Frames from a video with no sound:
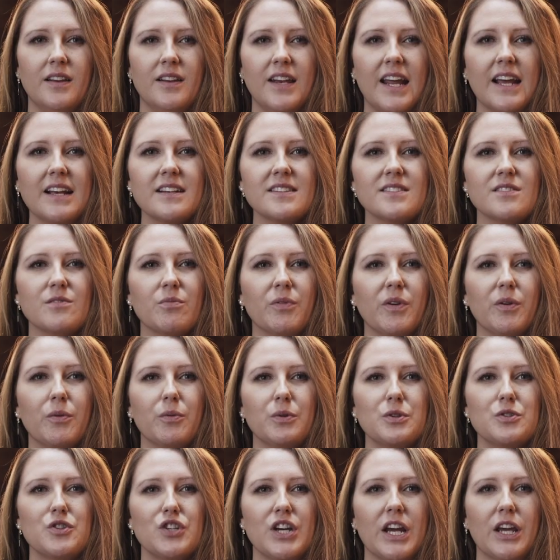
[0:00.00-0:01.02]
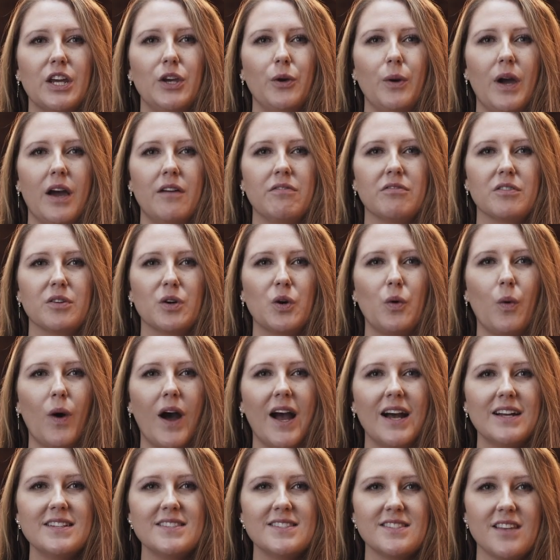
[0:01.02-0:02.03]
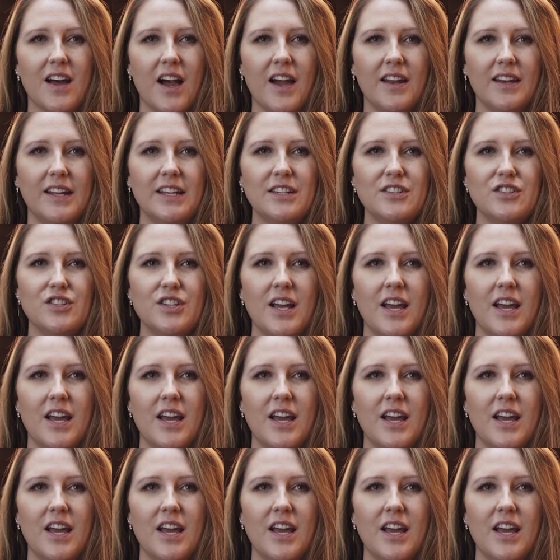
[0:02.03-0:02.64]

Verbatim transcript: Next, we will check you have the required signage